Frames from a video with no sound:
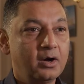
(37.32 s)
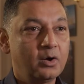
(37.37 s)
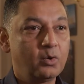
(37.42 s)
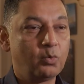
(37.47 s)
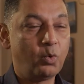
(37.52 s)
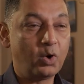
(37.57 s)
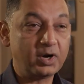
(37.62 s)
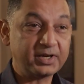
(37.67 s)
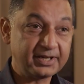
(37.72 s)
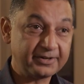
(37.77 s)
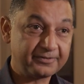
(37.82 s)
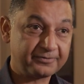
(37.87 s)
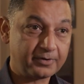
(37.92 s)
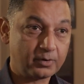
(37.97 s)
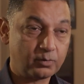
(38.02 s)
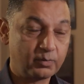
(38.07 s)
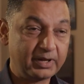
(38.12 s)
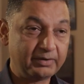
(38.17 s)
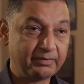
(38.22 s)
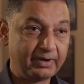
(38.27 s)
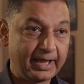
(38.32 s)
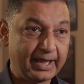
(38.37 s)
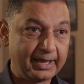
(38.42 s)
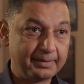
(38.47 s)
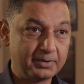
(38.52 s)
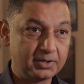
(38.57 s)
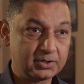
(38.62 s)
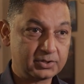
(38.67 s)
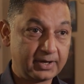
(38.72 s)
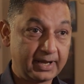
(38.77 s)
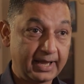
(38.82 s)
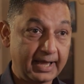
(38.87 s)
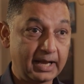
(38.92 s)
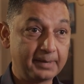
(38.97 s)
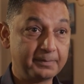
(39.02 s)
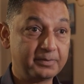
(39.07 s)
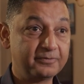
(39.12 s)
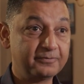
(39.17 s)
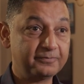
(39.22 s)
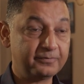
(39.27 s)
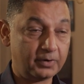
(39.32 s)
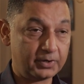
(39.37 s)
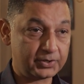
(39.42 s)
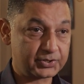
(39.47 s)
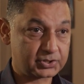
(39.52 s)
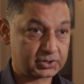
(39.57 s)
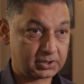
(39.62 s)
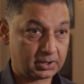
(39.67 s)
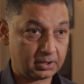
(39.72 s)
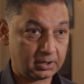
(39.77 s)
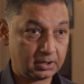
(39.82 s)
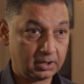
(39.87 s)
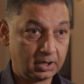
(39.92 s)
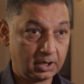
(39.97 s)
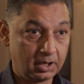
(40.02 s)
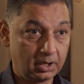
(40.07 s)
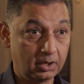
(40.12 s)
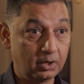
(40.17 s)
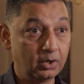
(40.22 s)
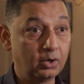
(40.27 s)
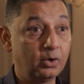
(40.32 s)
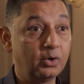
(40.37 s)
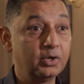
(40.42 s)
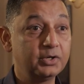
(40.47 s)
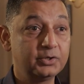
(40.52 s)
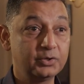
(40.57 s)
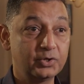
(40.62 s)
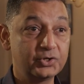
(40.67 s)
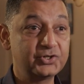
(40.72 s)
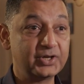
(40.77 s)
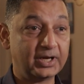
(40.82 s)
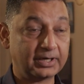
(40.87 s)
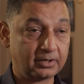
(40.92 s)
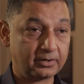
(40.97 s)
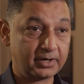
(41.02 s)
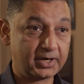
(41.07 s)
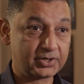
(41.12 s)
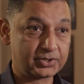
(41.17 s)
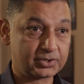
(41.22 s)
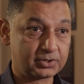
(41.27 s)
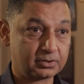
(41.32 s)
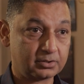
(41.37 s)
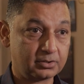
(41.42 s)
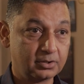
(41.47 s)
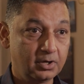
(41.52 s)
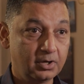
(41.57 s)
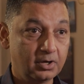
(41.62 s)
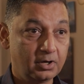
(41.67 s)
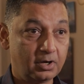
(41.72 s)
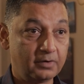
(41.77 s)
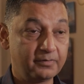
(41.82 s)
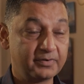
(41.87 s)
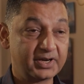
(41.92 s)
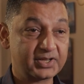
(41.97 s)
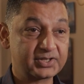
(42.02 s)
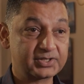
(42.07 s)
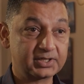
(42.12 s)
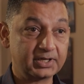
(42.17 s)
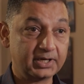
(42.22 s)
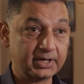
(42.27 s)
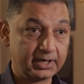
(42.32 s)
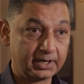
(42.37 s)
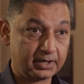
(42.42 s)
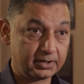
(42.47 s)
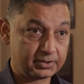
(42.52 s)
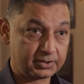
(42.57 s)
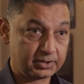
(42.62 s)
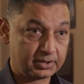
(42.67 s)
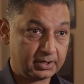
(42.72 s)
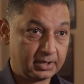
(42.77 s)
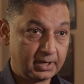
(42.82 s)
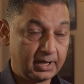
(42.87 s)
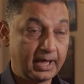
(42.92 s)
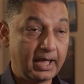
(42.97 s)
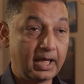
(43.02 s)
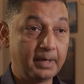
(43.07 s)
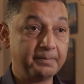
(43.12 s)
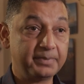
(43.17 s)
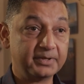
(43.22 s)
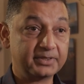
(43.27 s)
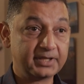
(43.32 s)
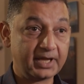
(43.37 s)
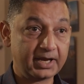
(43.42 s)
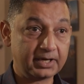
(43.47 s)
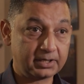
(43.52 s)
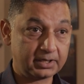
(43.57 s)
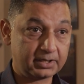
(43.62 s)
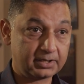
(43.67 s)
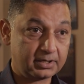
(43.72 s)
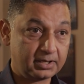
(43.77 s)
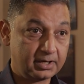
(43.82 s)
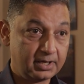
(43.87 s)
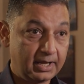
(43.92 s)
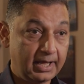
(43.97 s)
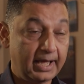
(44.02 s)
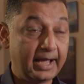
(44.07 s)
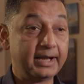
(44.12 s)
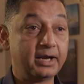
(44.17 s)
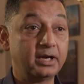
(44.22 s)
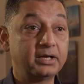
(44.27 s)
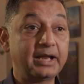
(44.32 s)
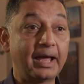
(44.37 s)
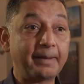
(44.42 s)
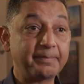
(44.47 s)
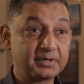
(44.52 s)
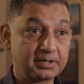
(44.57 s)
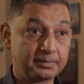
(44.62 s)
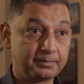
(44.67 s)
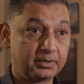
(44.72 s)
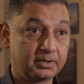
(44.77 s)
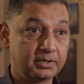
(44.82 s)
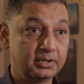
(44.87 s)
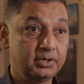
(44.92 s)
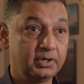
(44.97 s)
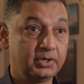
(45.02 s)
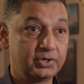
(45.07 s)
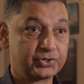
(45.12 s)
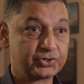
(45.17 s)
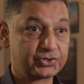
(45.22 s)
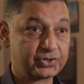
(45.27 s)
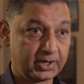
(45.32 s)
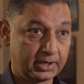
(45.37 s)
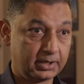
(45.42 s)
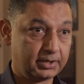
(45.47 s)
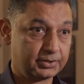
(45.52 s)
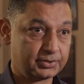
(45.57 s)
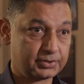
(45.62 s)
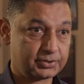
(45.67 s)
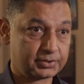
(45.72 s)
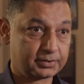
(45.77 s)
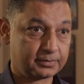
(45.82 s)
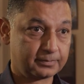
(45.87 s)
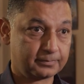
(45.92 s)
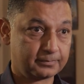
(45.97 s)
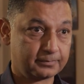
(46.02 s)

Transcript: What if we were able to help foster a whole new generation of resilient, empathetic, and adaptable Australians?